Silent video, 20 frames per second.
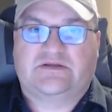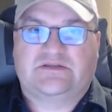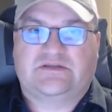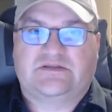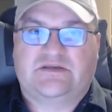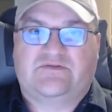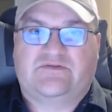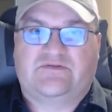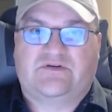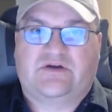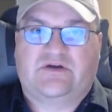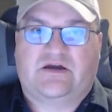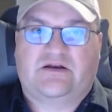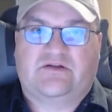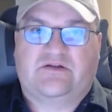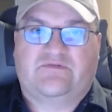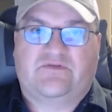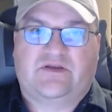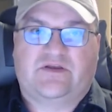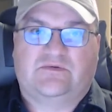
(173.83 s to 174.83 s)
see if you got it
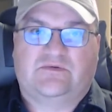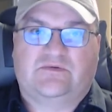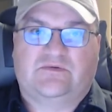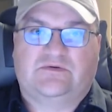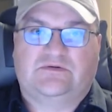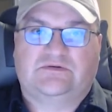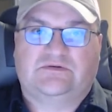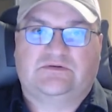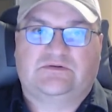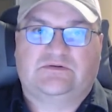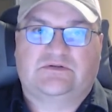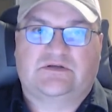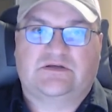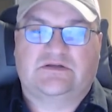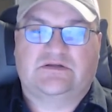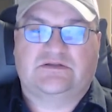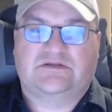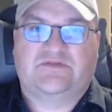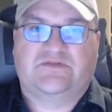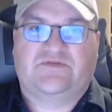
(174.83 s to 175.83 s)
available.
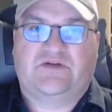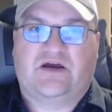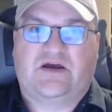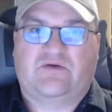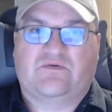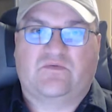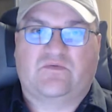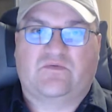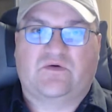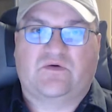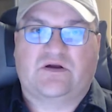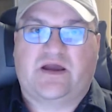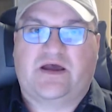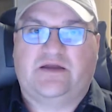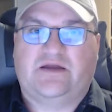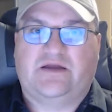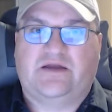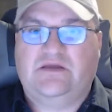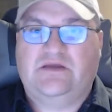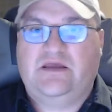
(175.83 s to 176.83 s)
Because even out where we're
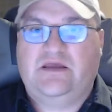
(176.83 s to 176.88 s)
at,